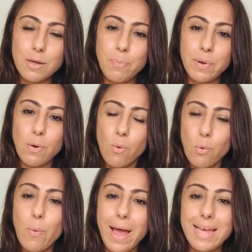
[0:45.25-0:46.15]
but
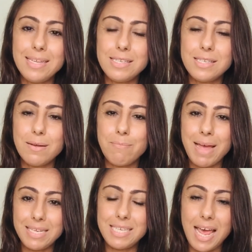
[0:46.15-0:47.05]
always
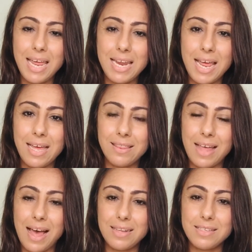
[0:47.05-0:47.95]
maintaining
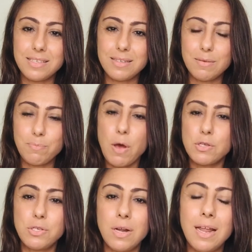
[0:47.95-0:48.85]
that
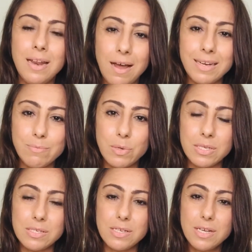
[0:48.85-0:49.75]
personal alignment.